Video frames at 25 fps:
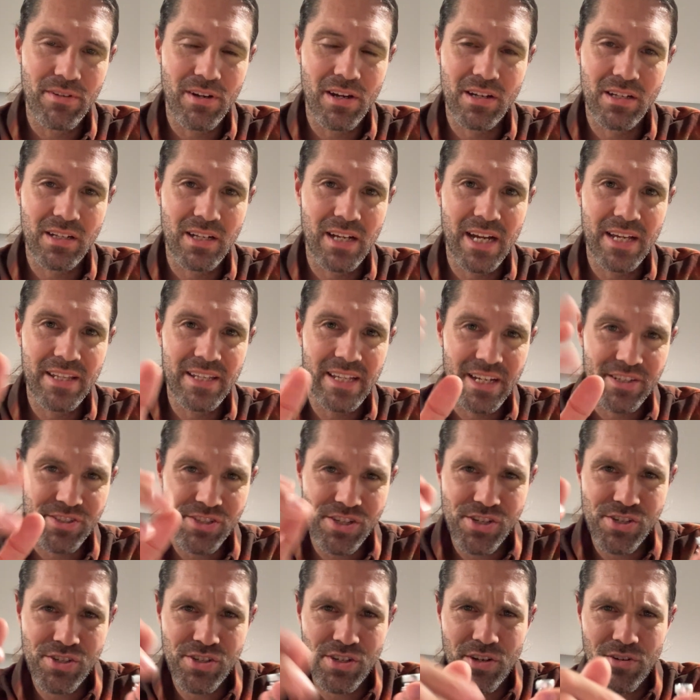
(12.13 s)
online that
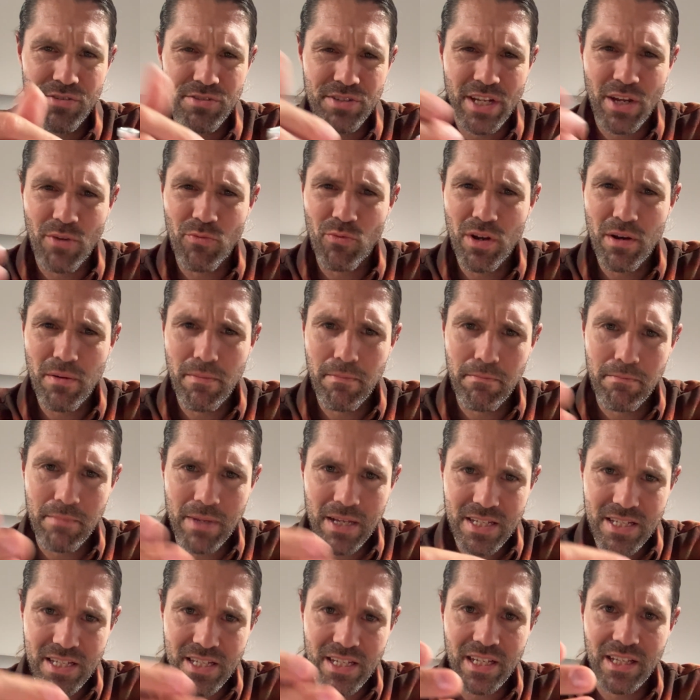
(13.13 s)
actually shows like what
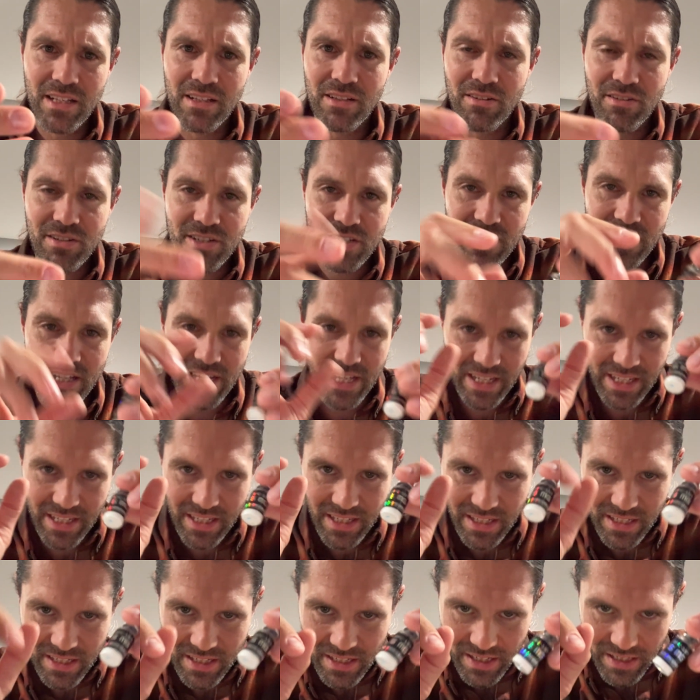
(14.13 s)
mixing looks like
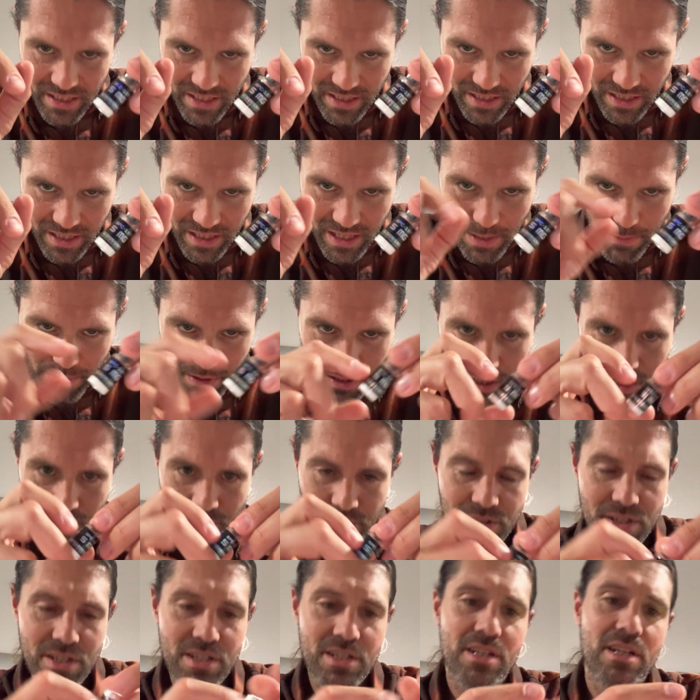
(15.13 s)
up
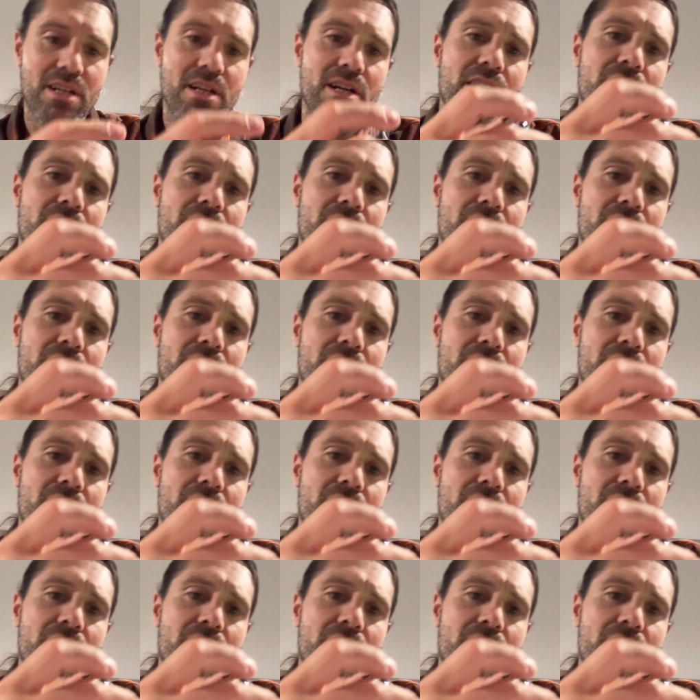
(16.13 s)
close.